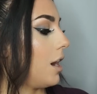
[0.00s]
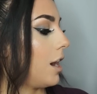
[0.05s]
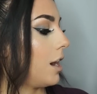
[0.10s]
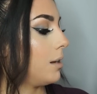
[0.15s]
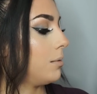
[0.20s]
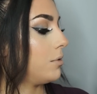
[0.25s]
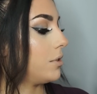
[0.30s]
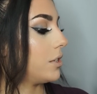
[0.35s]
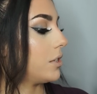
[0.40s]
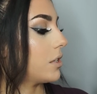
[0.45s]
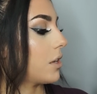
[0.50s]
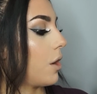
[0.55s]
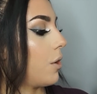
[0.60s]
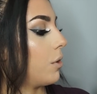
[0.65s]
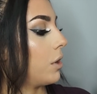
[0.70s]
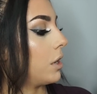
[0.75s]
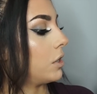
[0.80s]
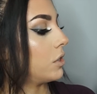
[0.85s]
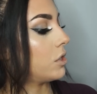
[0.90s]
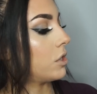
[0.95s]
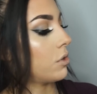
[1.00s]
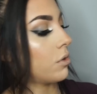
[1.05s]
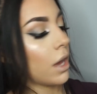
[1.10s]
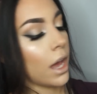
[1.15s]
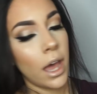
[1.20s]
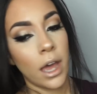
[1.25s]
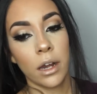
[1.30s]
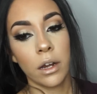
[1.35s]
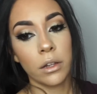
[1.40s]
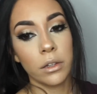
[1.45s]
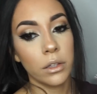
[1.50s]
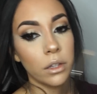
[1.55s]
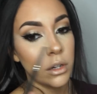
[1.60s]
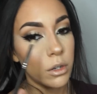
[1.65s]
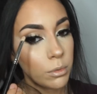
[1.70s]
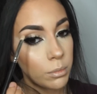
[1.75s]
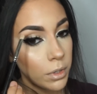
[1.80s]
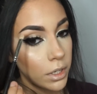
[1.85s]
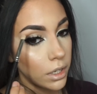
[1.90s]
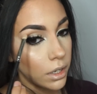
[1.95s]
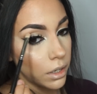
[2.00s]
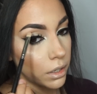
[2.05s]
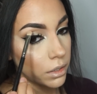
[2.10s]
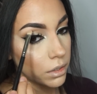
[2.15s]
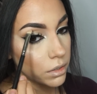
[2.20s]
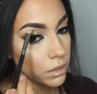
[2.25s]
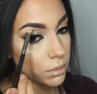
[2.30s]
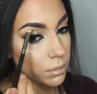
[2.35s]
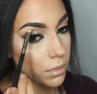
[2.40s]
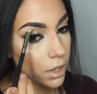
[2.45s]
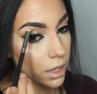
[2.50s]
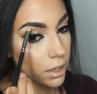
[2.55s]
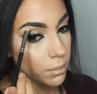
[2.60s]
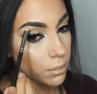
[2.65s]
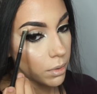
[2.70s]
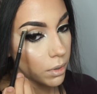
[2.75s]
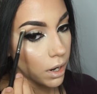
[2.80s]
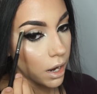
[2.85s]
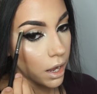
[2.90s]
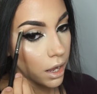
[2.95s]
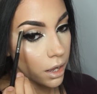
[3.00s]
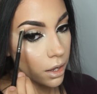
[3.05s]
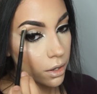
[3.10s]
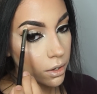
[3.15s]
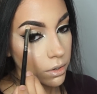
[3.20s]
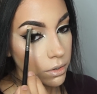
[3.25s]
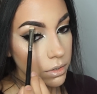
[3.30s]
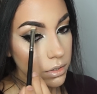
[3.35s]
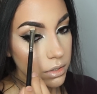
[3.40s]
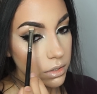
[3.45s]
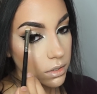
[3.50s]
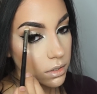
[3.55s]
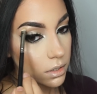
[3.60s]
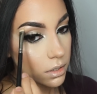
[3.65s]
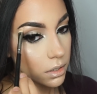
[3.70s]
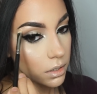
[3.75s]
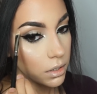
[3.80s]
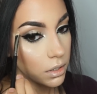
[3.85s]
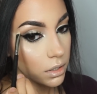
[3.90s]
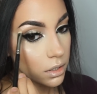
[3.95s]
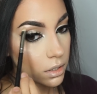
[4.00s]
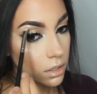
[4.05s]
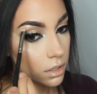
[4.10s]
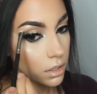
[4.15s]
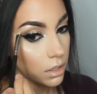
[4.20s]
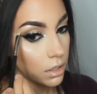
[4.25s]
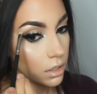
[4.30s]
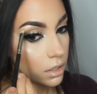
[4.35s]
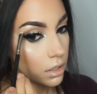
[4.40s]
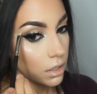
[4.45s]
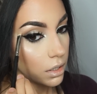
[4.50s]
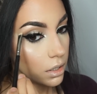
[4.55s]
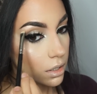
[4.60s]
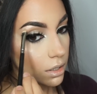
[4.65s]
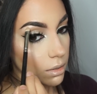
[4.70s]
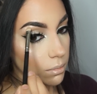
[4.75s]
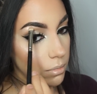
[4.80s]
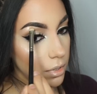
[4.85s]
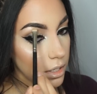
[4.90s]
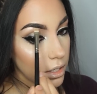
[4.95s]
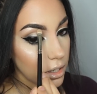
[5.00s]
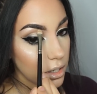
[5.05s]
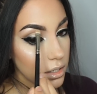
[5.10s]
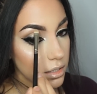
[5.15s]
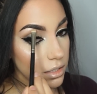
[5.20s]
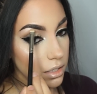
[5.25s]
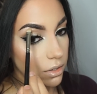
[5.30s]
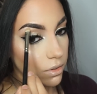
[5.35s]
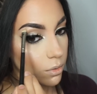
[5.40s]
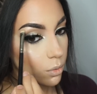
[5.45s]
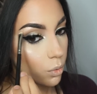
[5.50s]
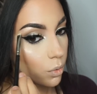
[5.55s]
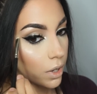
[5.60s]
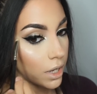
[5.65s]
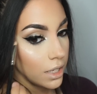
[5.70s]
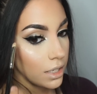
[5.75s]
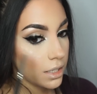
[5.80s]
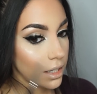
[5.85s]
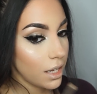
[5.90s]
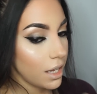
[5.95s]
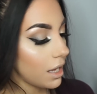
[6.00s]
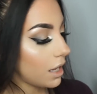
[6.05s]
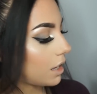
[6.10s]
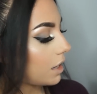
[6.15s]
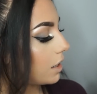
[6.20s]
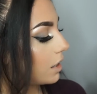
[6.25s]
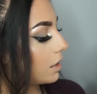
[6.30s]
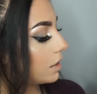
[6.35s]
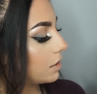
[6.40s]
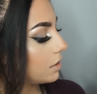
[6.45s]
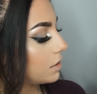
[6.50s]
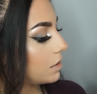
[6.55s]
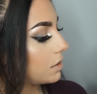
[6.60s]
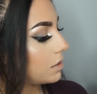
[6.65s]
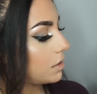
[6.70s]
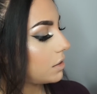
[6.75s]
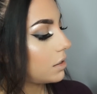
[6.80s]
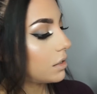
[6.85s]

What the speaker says: I'm just going to add a little bit under my brows because why not?